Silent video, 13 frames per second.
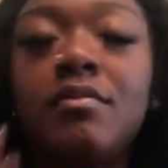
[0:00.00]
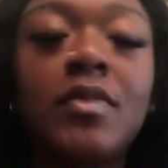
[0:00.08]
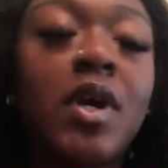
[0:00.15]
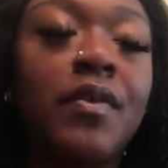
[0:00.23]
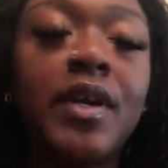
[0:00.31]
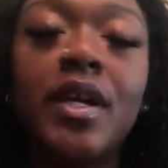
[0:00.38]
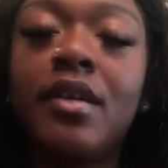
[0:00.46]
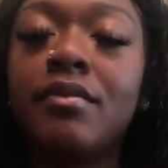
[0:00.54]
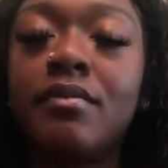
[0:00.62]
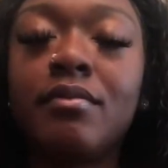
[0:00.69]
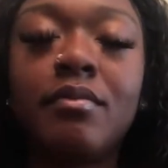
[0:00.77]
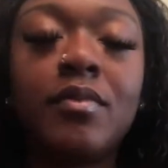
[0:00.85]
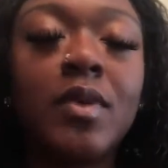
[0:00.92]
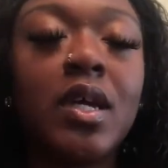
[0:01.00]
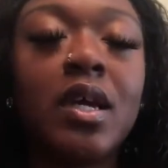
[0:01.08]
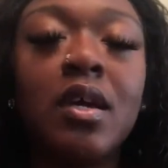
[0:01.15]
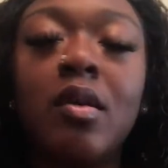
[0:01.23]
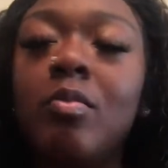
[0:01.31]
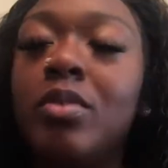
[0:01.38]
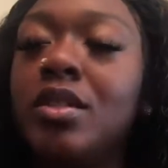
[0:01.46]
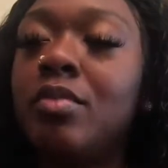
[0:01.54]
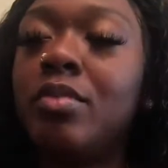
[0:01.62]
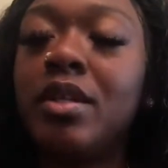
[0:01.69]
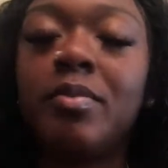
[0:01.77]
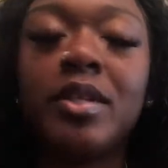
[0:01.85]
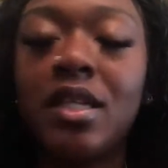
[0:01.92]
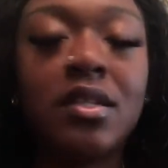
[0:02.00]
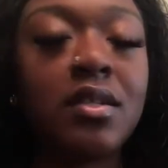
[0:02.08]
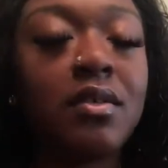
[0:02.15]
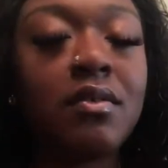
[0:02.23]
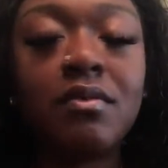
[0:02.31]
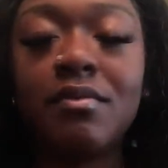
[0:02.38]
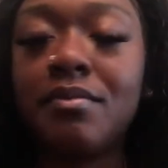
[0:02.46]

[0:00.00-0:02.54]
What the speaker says: Alright, put your bitches on.